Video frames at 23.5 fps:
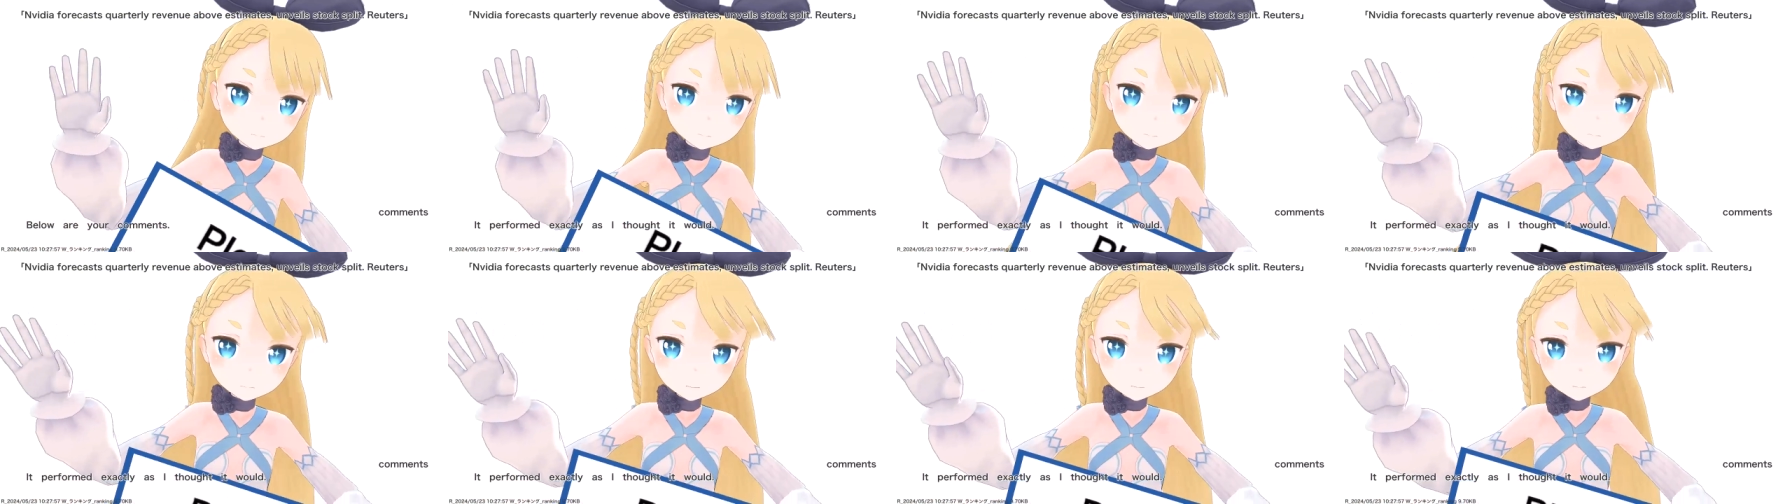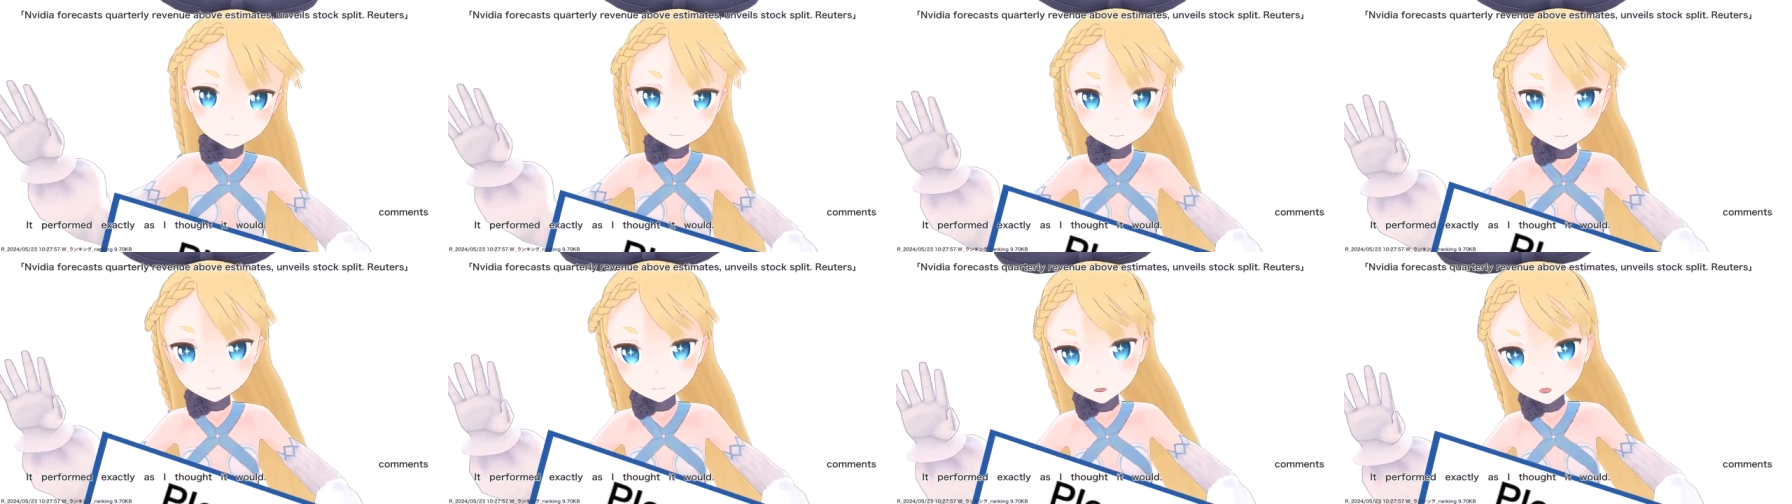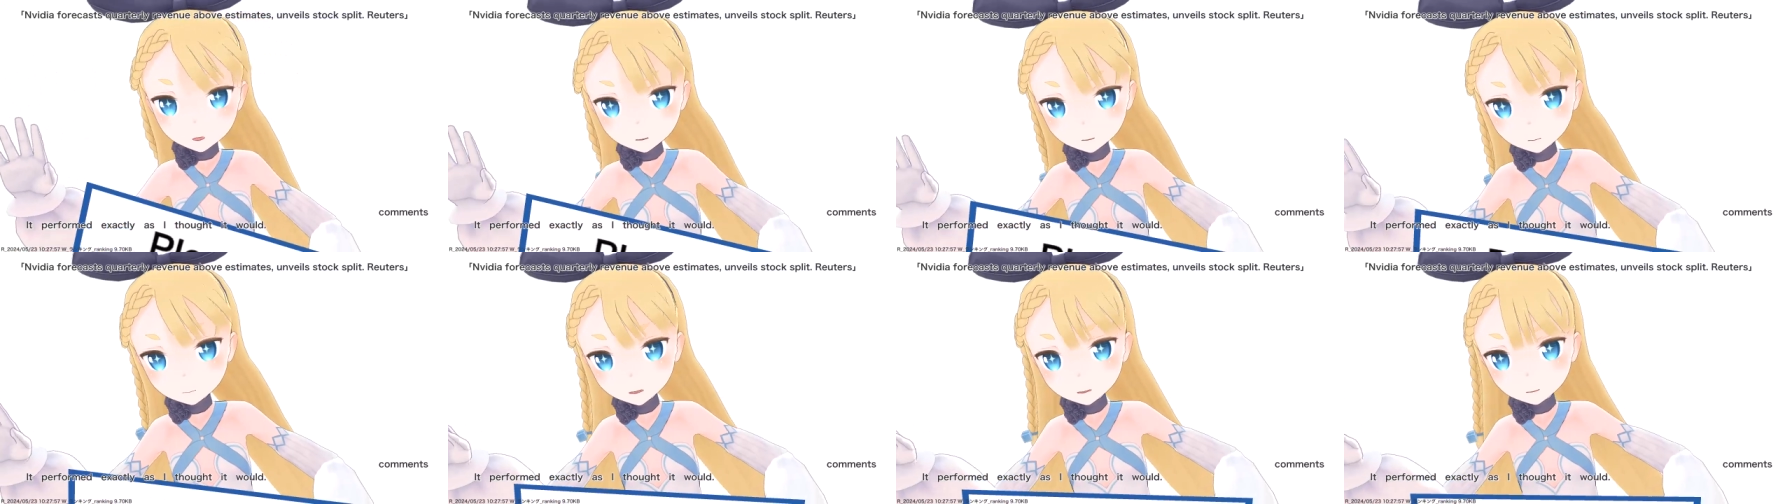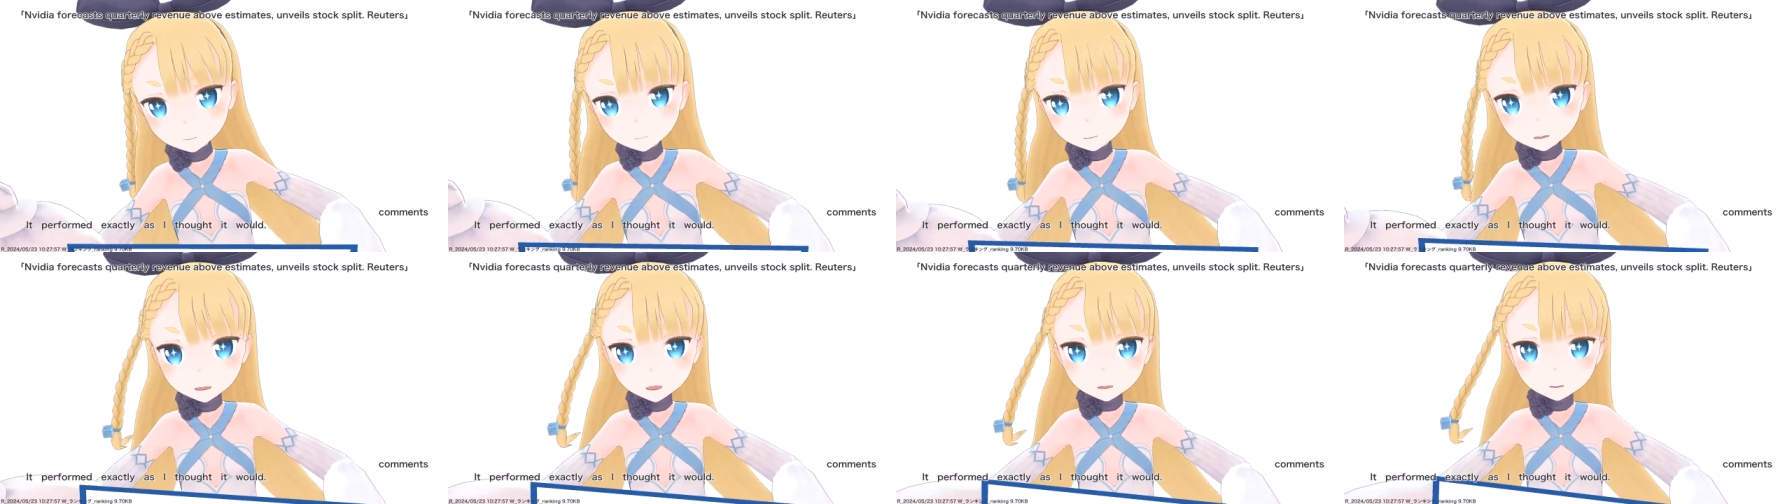It performed
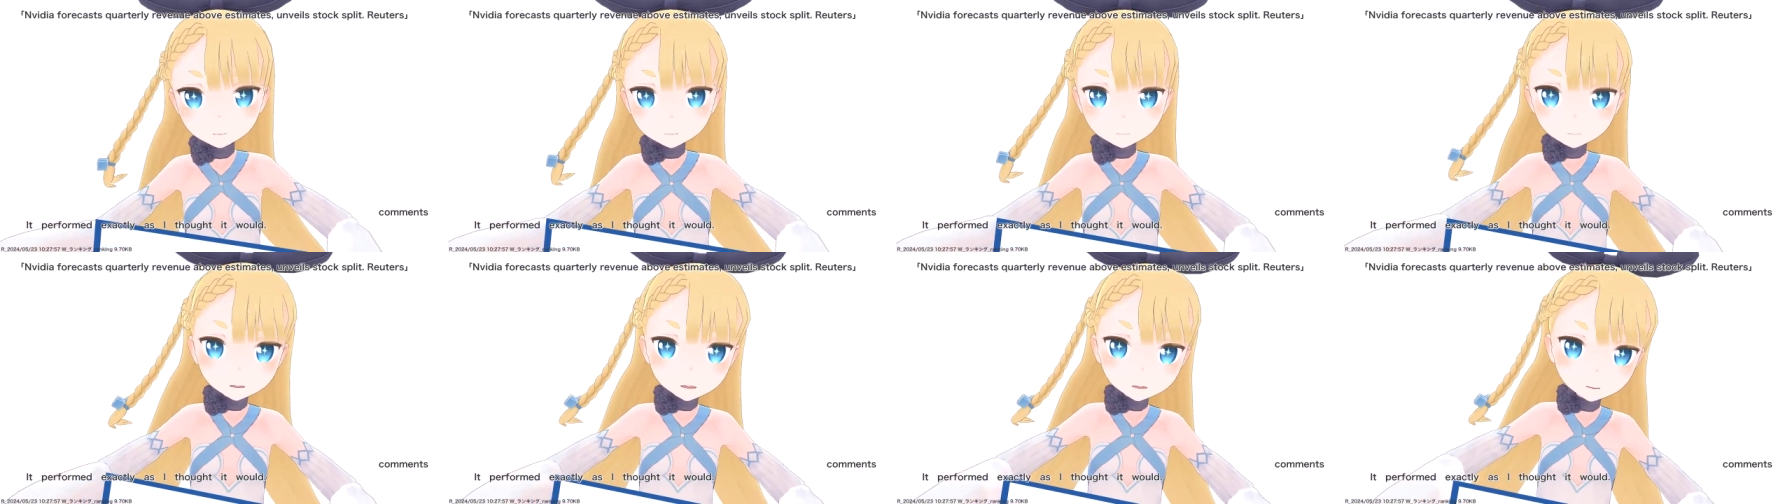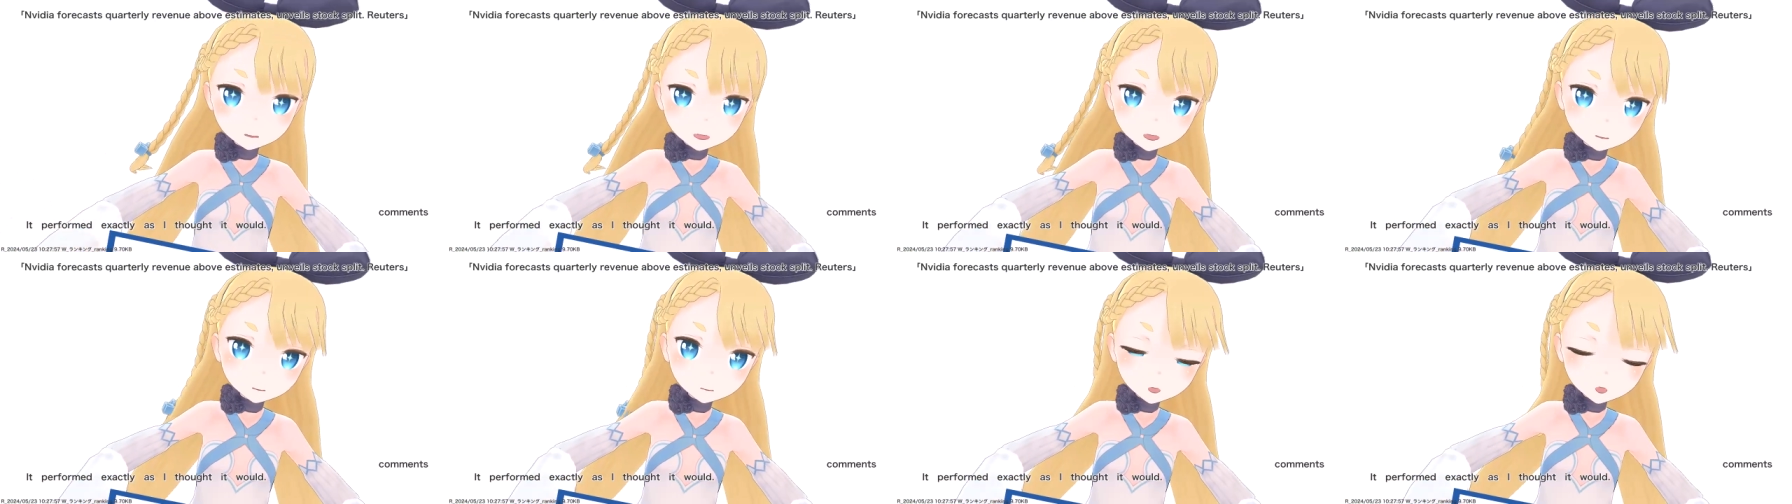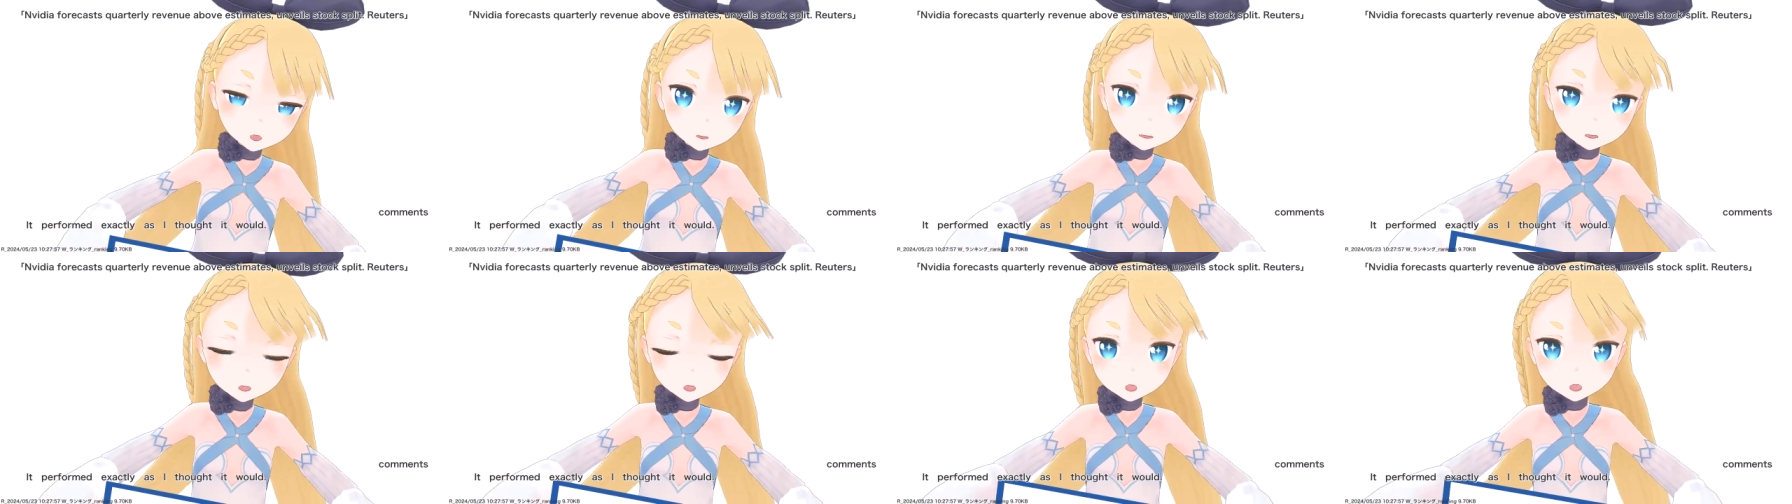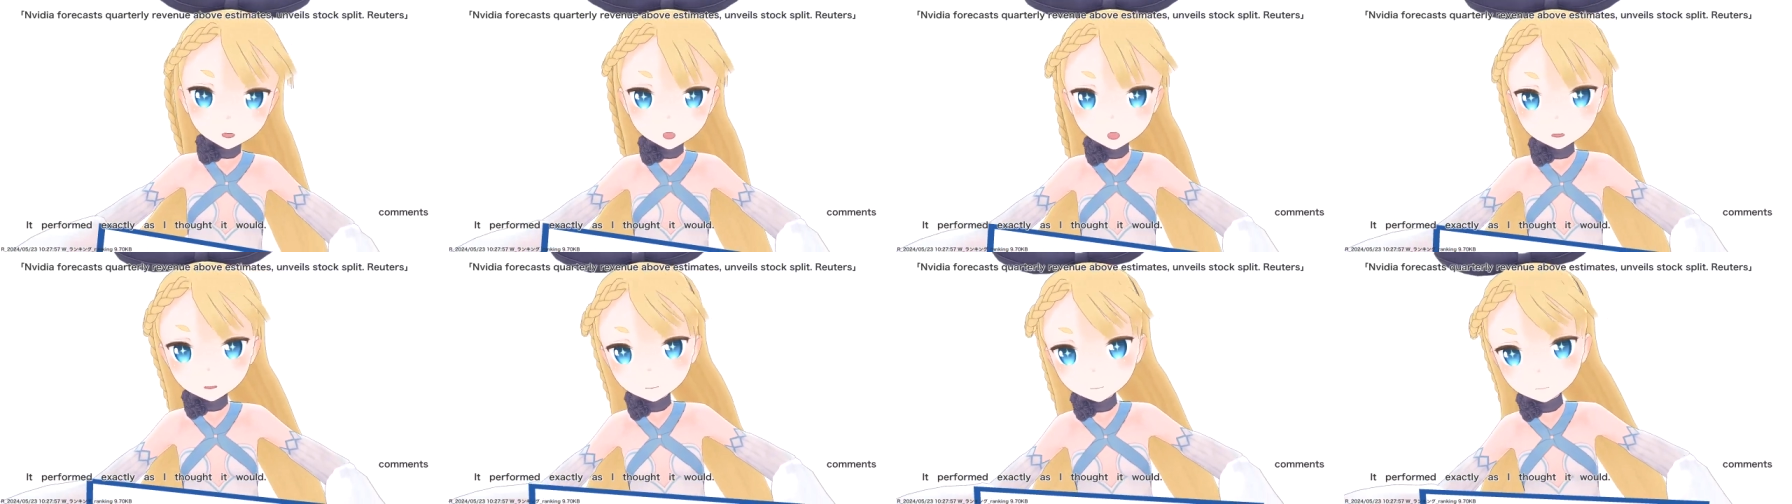exactly as I thought it
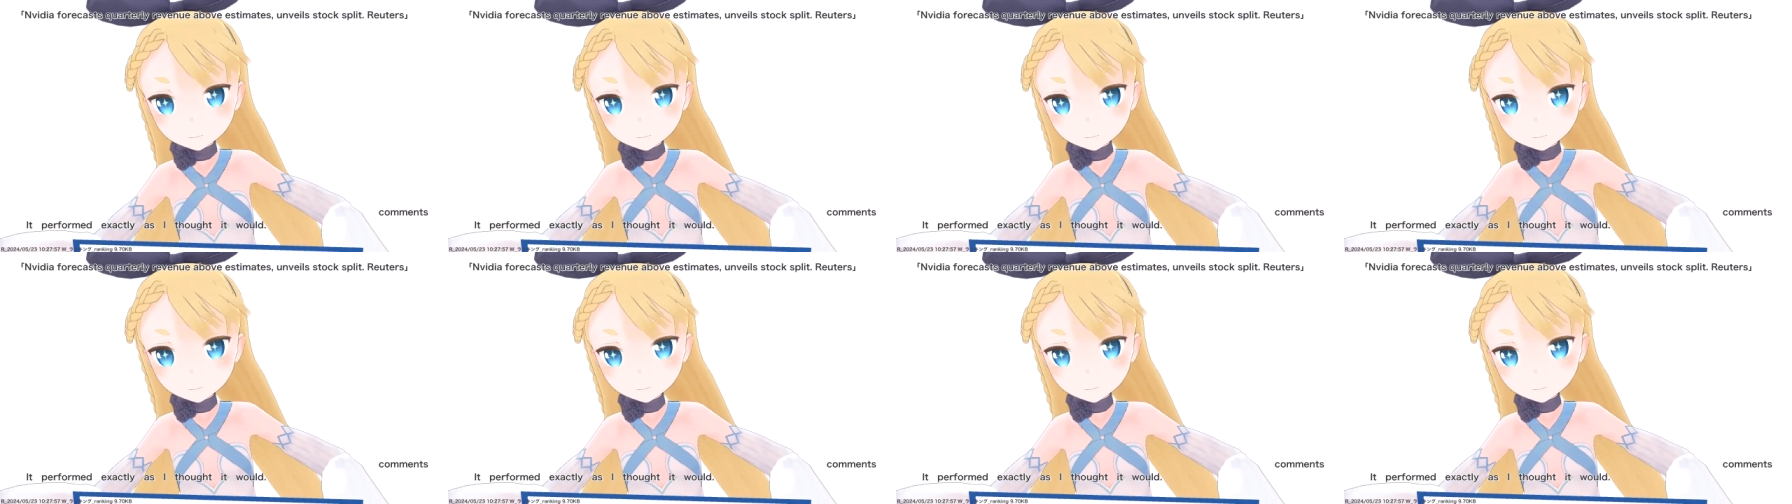would.